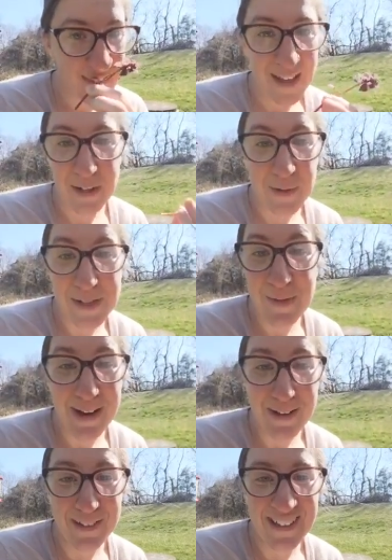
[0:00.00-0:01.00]
you'll
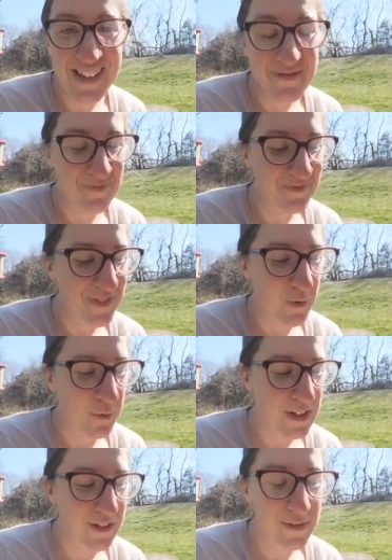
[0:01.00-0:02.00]
smell
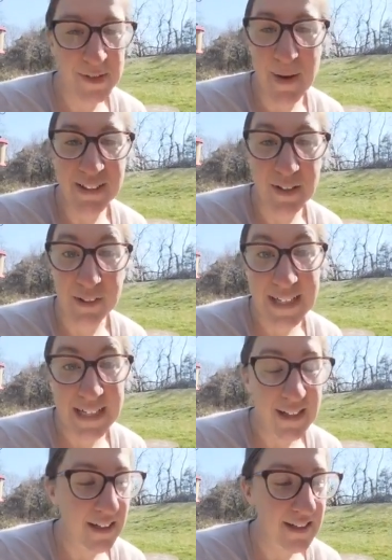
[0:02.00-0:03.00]
when you smell it or eat it.